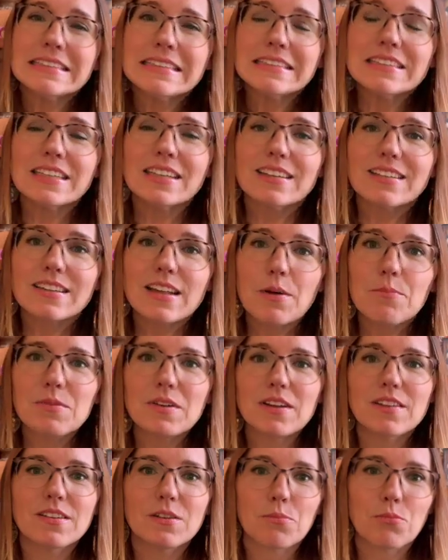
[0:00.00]
Except
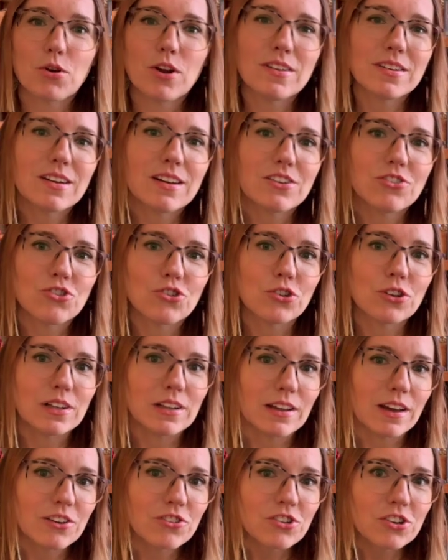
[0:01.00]
it's a presidential
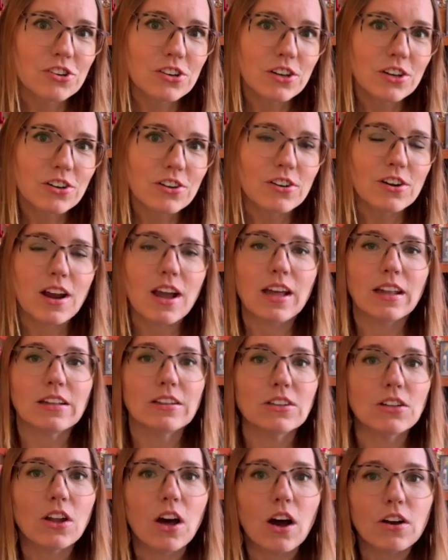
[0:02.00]
election year, and
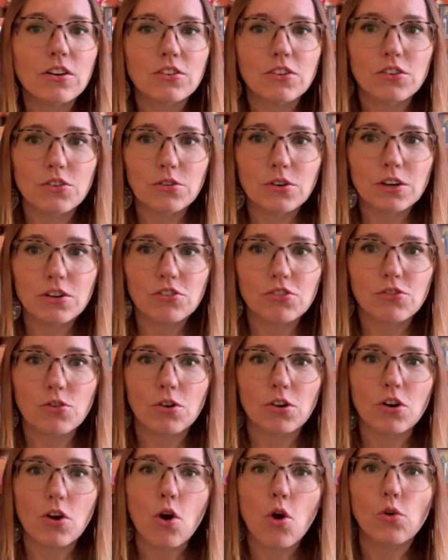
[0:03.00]
long story
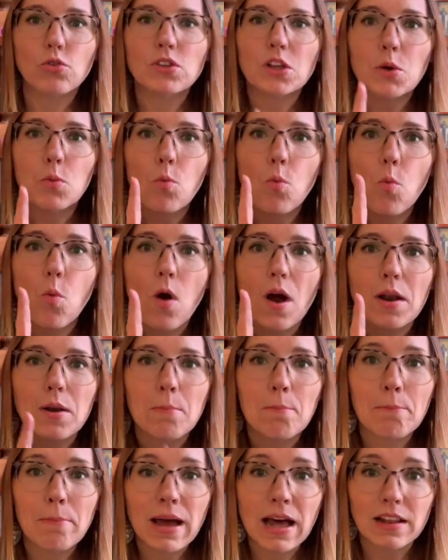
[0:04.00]
short, only 1
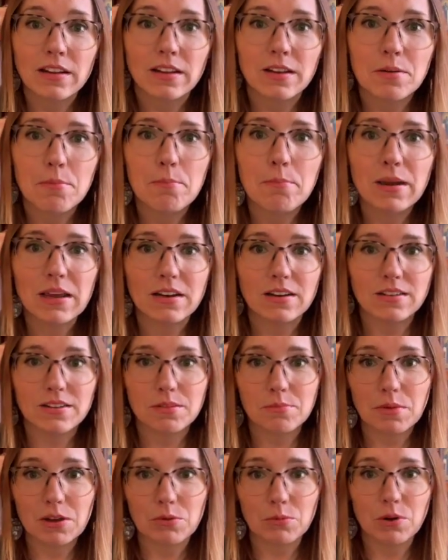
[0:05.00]
ballot made it to
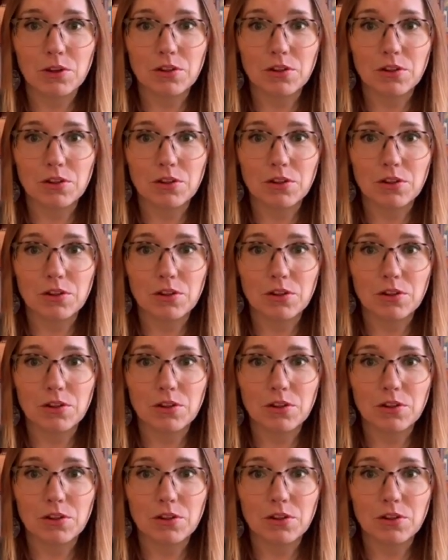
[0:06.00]
Manuel